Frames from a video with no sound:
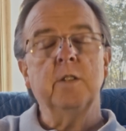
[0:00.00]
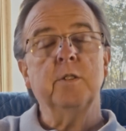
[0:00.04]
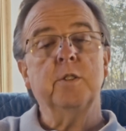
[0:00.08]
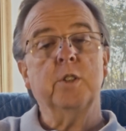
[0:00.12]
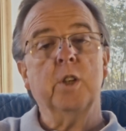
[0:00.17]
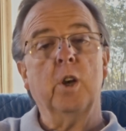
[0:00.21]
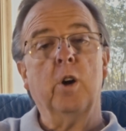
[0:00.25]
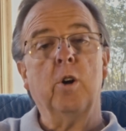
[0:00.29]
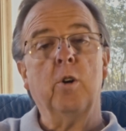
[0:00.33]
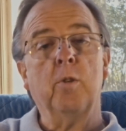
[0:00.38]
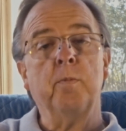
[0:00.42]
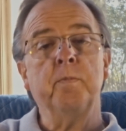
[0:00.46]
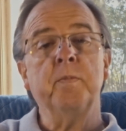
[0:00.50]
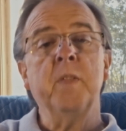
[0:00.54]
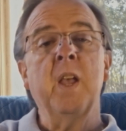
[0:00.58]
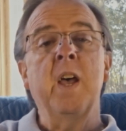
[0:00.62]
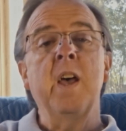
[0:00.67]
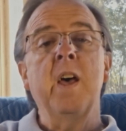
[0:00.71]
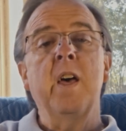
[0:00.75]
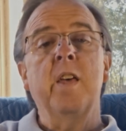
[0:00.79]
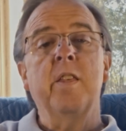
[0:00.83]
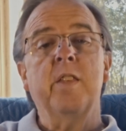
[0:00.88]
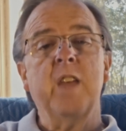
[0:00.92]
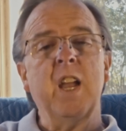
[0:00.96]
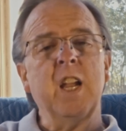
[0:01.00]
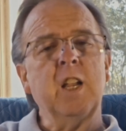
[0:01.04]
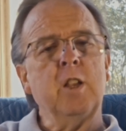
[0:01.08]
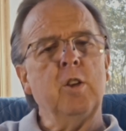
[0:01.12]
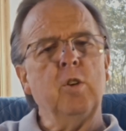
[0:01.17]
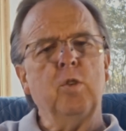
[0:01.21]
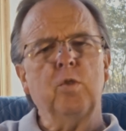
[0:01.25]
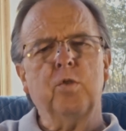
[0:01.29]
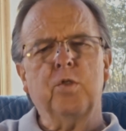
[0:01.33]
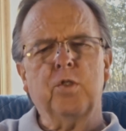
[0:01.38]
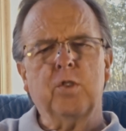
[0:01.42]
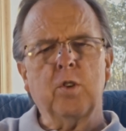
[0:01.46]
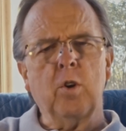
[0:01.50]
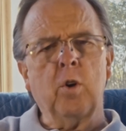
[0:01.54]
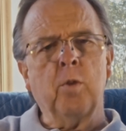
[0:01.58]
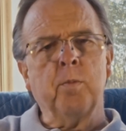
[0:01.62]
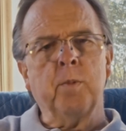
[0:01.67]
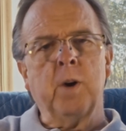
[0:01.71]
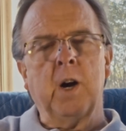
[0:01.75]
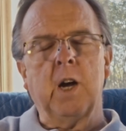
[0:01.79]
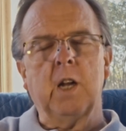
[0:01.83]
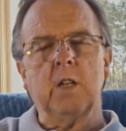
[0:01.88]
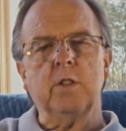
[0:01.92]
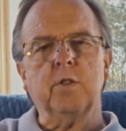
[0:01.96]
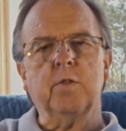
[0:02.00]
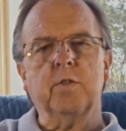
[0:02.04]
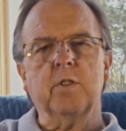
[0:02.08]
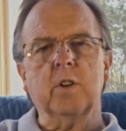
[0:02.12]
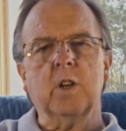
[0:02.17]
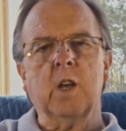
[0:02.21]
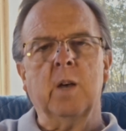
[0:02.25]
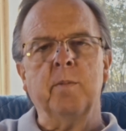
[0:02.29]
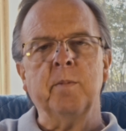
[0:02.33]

So, thank you so much for